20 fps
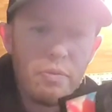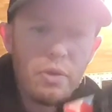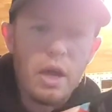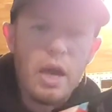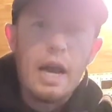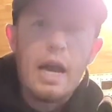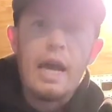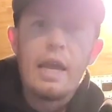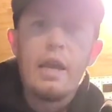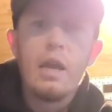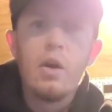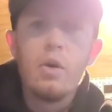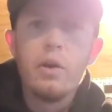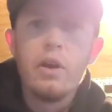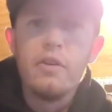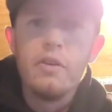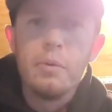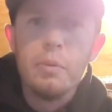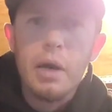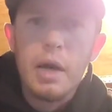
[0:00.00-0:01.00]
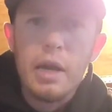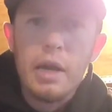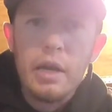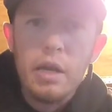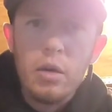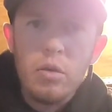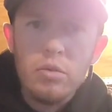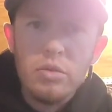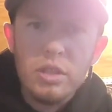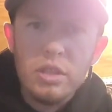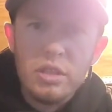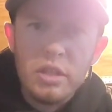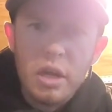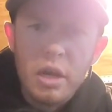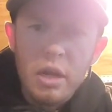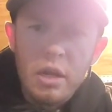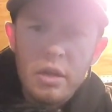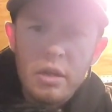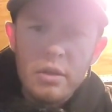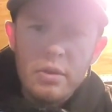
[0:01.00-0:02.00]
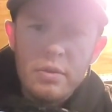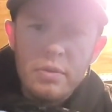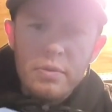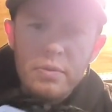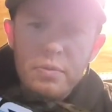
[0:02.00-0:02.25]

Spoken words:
Now I know everybody knows this color.